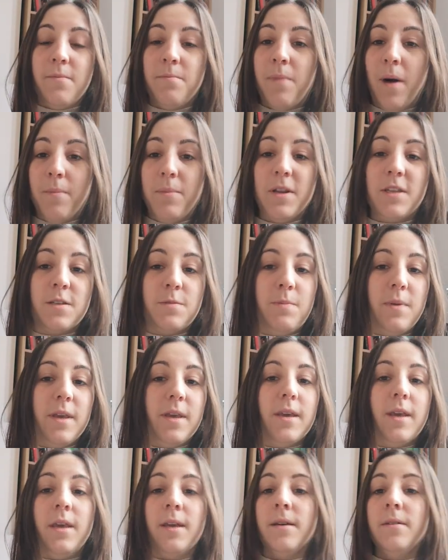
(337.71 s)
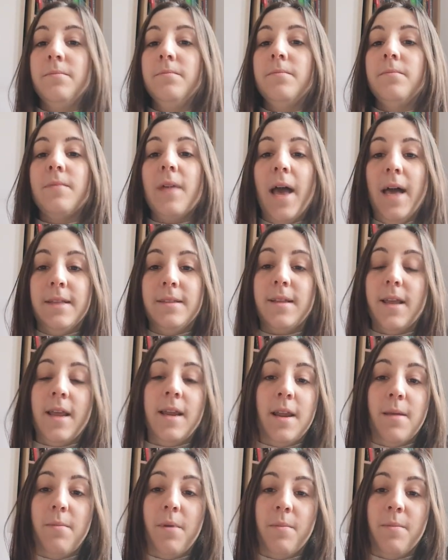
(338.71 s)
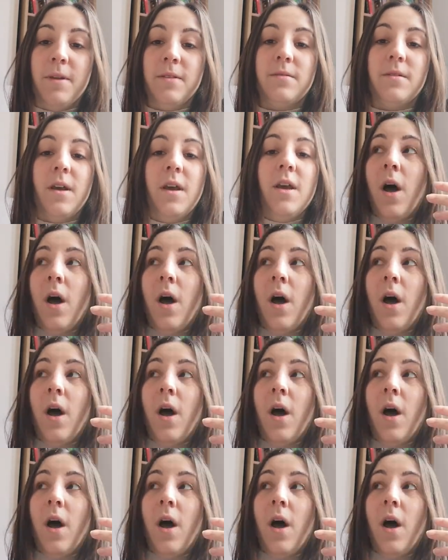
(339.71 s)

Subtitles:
public speaking, and enablement.